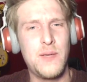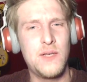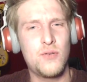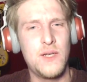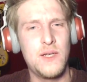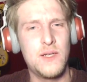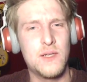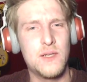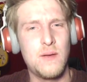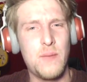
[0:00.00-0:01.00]
Big
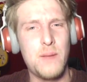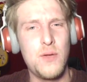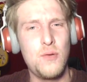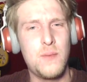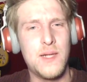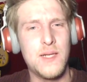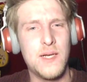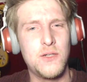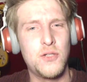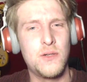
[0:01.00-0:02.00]
trees, bamboo
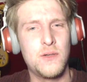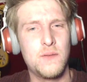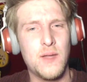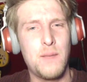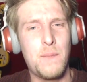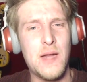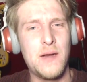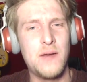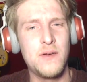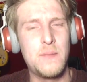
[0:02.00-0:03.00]
plantation,
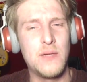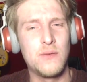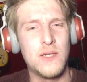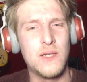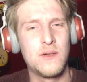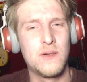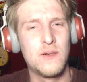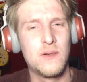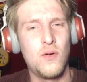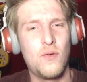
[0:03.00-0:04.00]
abandoned building,
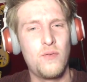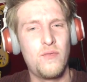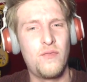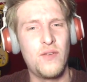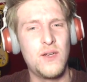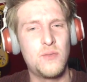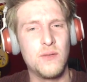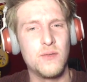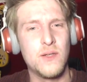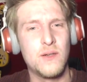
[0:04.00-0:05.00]

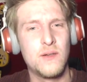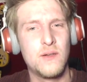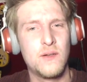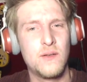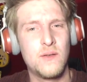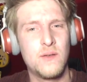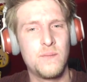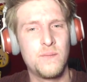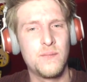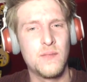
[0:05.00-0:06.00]
unfinished building.
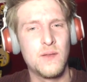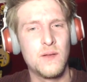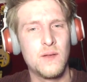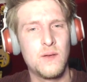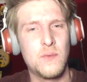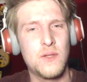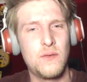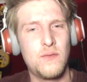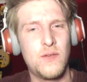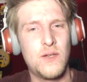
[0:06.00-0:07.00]

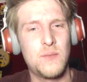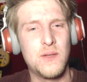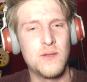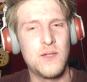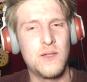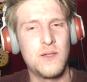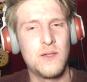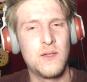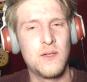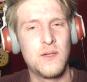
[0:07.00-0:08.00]
What's the unfinished
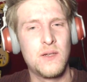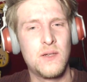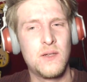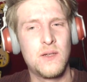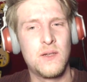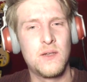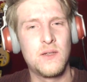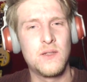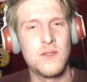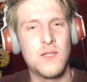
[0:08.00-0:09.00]
building?
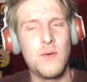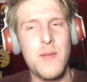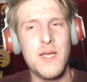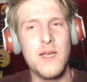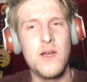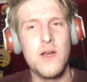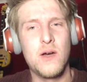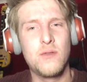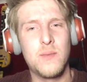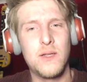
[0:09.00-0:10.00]
So we're
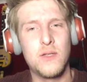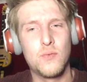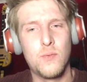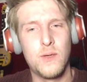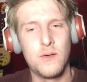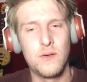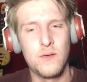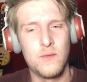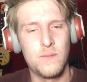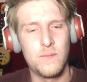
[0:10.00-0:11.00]
making notes about this
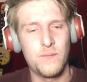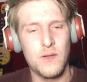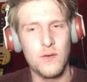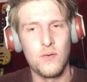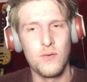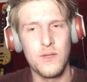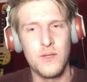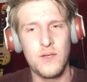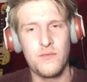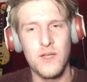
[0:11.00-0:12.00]
woman,
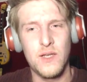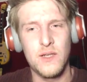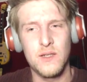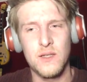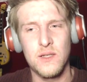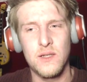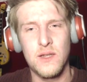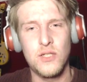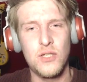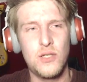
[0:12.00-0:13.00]
all the different things
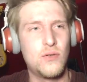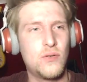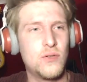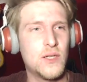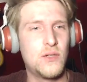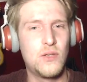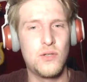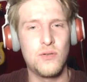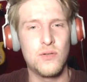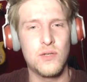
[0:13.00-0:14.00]
that she does
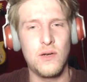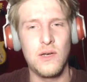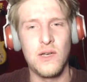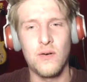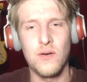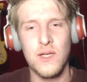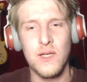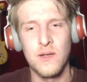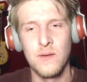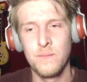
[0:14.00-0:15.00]
and does not
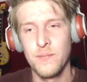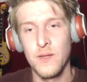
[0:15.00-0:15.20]
like,